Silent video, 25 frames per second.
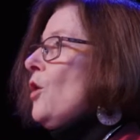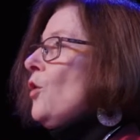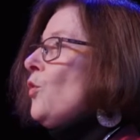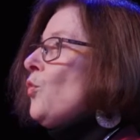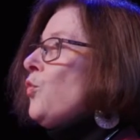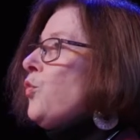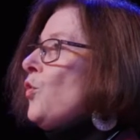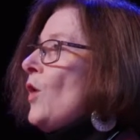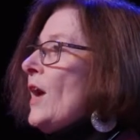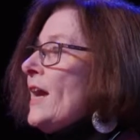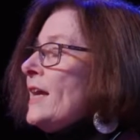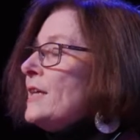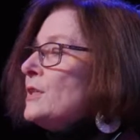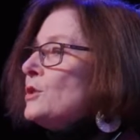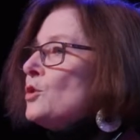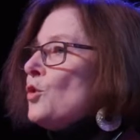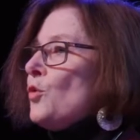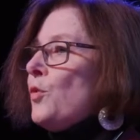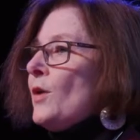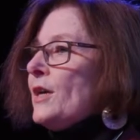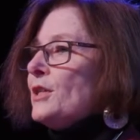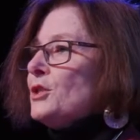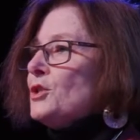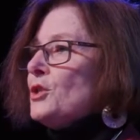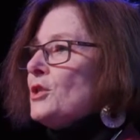raise
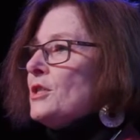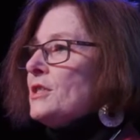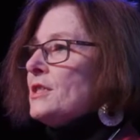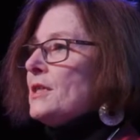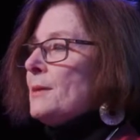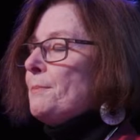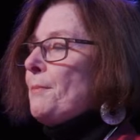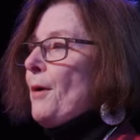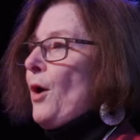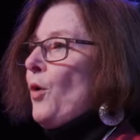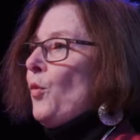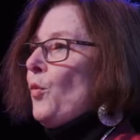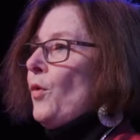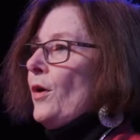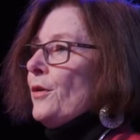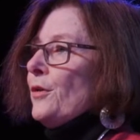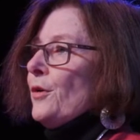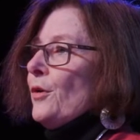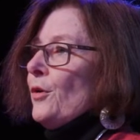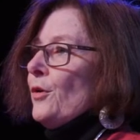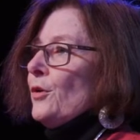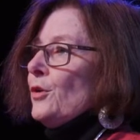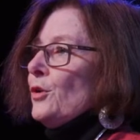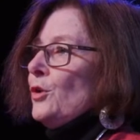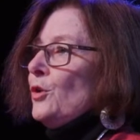questions about
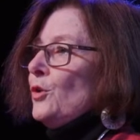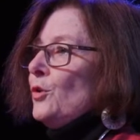whether